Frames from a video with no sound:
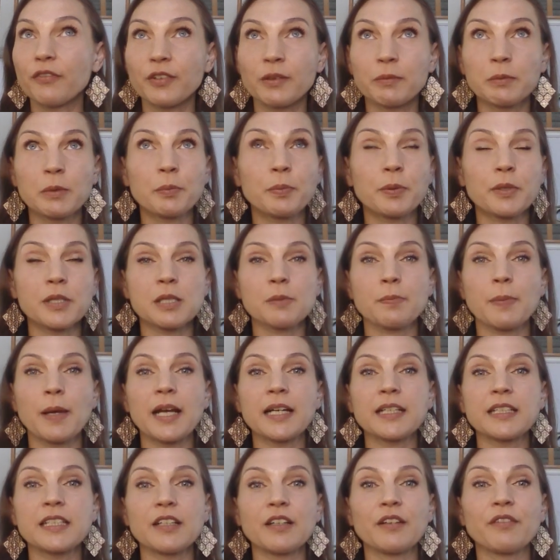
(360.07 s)
from a
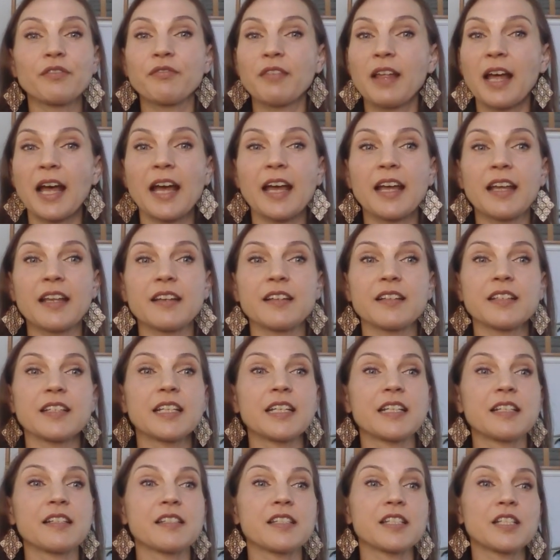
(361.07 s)
perspective that
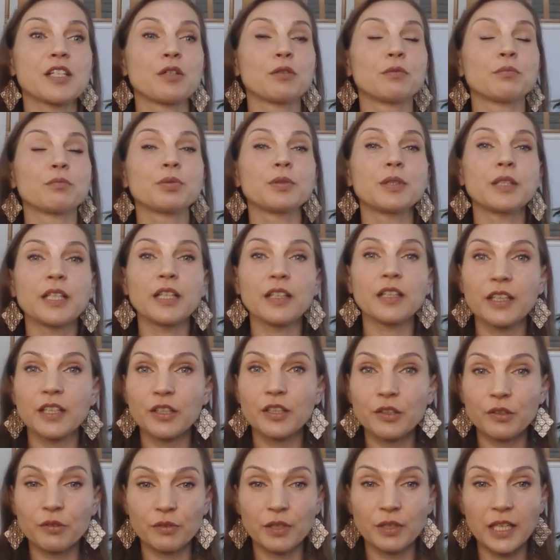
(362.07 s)
is completely
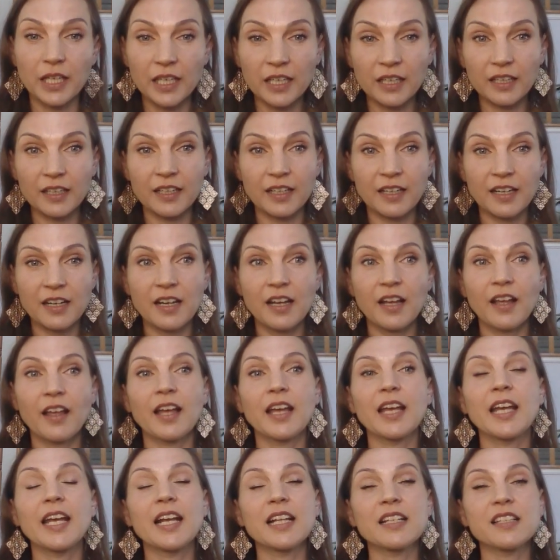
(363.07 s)
unique,
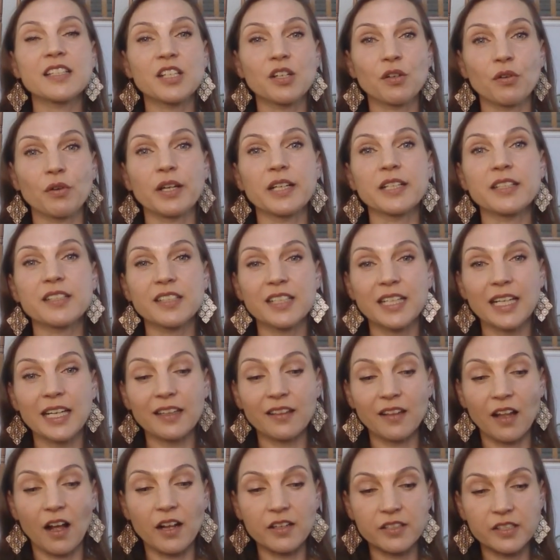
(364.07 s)
it's going to get
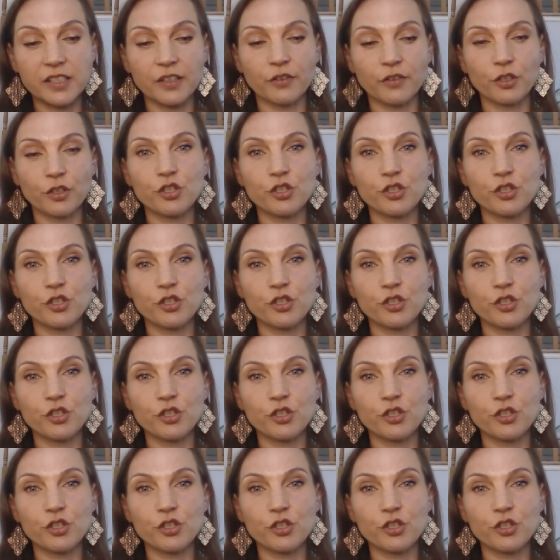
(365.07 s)
lost in the